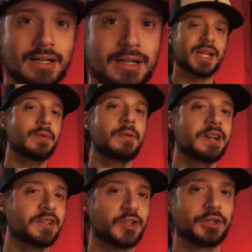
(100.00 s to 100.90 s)

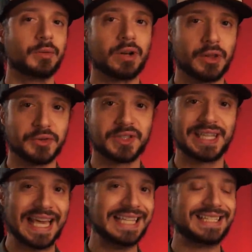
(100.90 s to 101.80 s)
Cyberpunk is certainly one of those
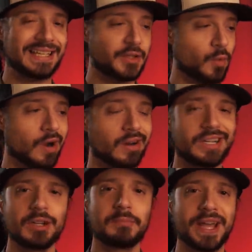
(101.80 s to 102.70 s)
cases where
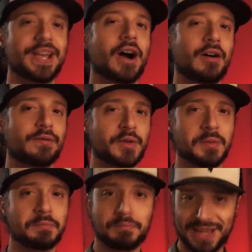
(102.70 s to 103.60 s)
it'll pay off for
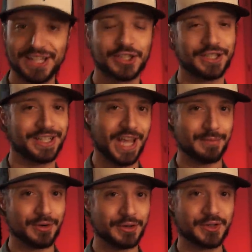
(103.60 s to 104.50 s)
the patient
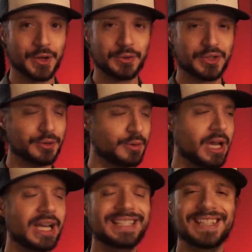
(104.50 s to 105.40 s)
gamers, those
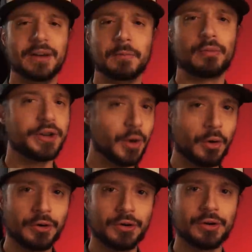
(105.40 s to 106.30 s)
who didn't
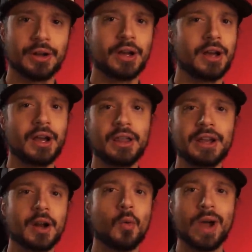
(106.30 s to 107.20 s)
pre-order,
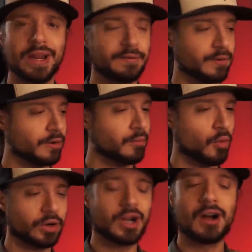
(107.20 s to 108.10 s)
I'm going to wait for
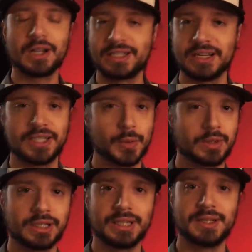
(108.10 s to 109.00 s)
more content to
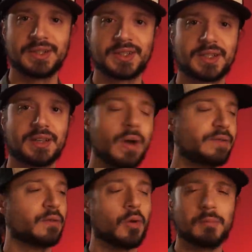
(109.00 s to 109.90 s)
release,
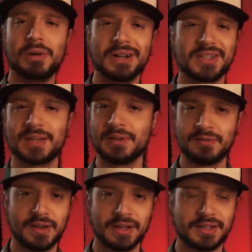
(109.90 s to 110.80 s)
wait for more bugs to be
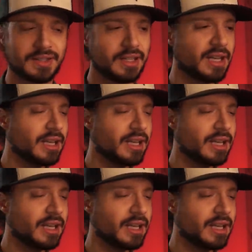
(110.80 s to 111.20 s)
fixed,